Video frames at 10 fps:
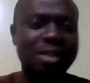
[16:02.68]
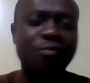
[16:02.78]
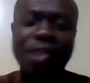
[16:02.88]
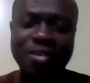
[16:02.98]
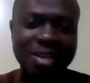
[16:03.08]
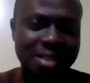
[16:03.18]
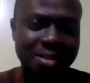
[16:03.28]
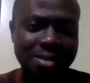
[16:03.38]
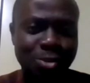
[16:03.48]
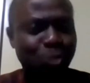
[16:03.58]
different
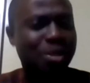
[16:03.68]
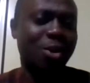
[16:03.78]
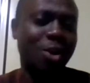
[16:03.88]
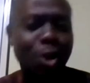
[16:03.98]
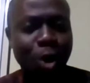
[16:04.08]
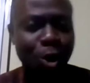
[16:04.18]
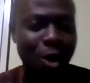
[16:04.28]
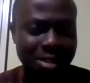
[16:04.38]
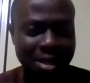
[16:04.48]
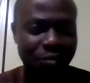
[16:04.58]
reasons choose another color
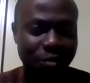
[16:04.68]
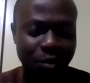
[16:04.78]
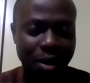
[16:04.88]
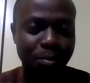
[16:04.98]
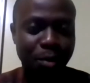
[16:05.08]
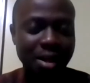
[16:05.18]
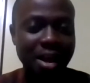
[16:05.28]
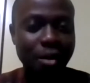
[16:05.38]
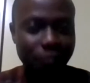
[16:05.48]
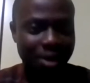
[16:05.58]
as their favorite. But
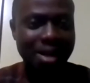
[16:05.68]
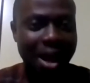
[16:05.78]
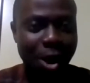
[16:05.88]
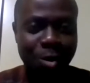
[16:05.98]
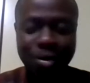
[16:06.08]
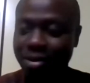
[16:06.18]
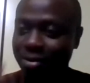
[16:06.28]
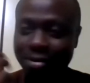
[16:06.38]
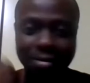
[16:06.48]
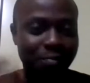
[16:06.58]
for now,
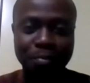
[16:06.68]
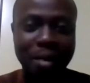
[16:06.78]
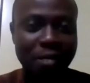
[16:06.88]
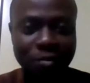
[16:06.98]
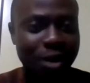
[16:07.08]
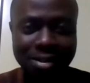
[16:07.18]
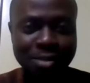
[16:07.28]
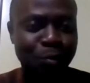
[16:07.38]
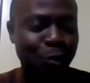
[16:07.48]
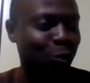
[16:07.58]
my favorite is
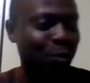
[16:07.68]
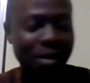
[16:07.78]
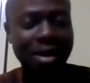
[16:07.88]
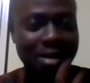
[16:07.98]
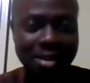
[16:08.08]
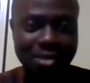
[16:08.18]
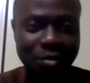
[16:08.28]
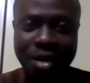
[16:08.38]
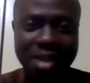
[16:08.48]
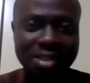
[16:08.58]
blue. His
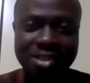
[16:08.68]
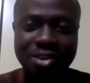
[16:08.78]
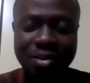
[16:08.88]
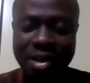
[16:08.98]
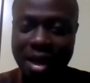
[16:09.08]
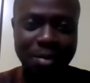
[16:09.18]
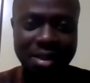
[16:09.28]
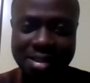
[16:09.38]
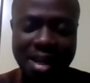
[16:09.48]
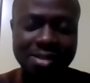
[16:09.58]
favorite is green. I
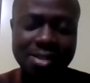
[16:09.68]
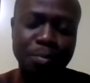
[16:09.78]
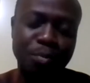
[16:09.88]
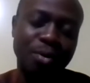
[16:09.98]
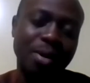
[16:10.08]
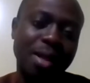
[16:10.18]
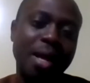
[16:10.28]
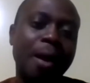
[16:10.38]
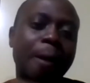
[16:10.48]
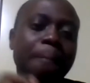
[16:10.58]
mean, it's that simple.
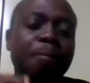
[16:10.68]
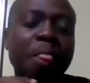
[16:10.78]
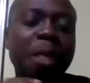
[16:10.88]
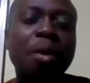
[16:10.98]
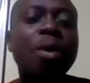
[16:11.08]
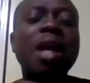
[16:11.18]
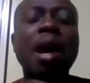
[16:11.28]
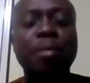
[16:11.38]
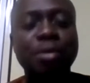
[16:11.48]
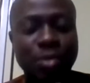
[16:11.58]
But what
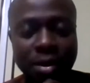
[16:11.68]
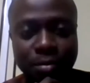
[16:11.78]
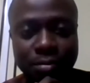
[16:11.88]
happened to them?